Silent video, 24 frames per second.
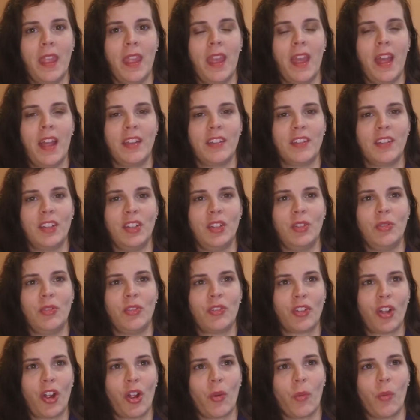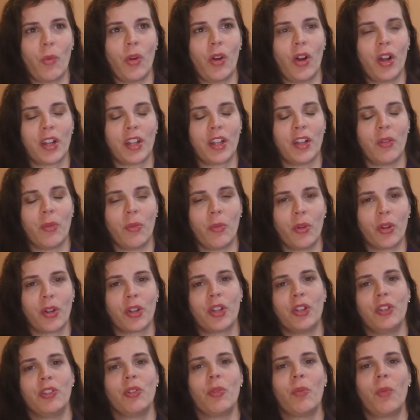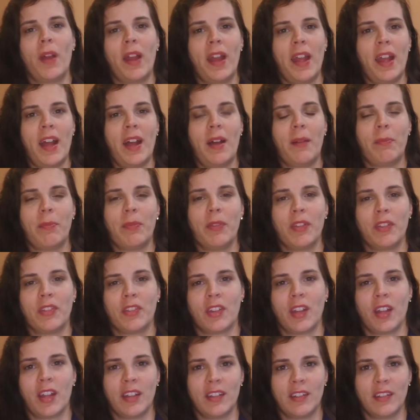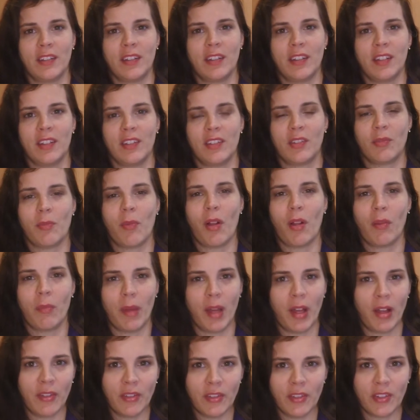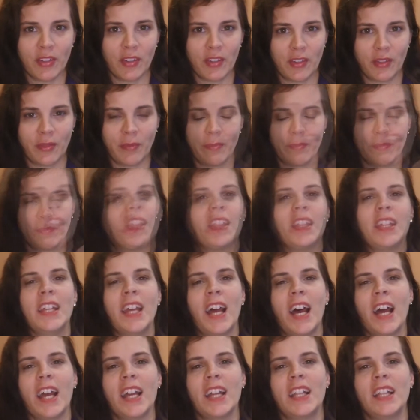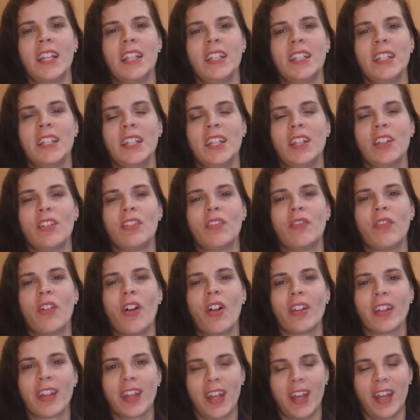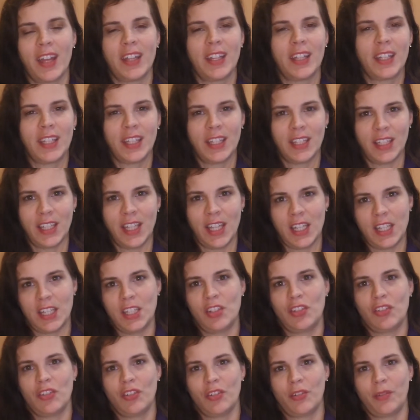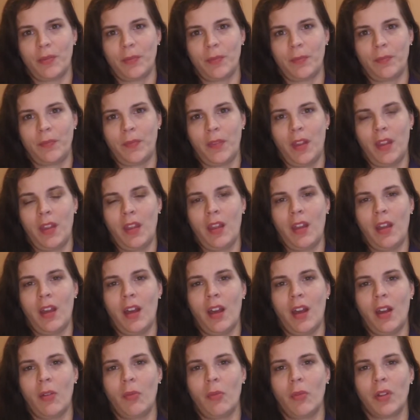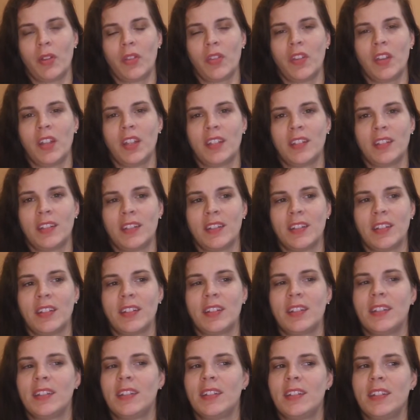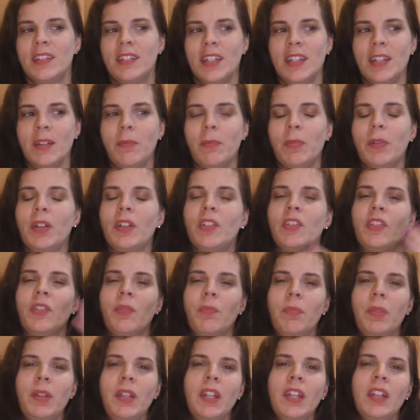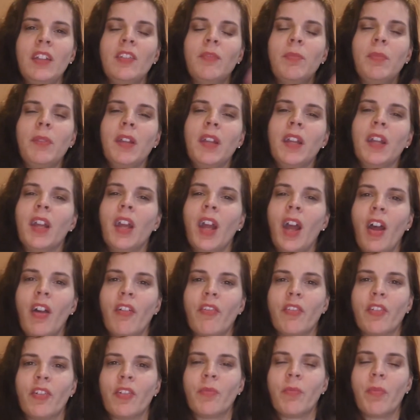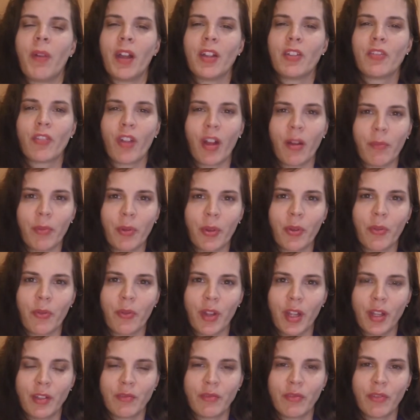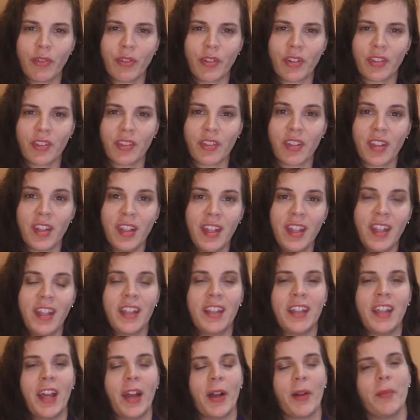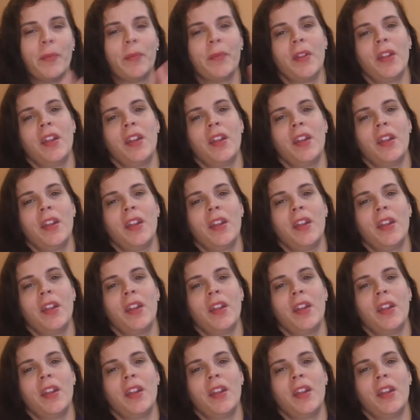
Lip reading: as you start working your way up the sides of these small mountains. The island is volcanic in nature, with its steepest peaks being covered by tropical rainforest. Now,